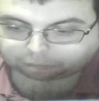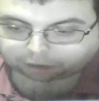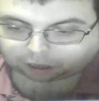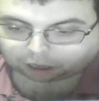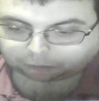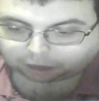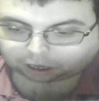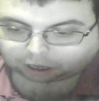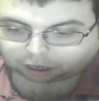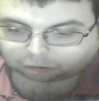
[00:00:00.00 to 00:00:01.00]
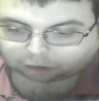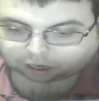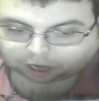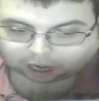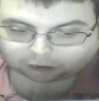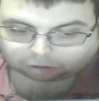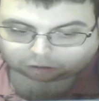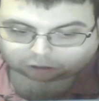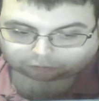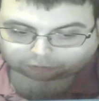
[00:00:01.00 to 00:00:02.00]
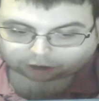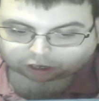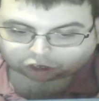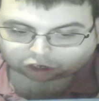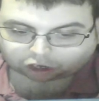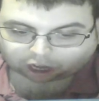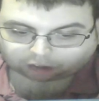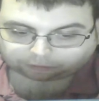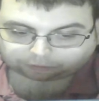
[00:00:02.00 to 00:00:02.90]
becoming a renowned French chef.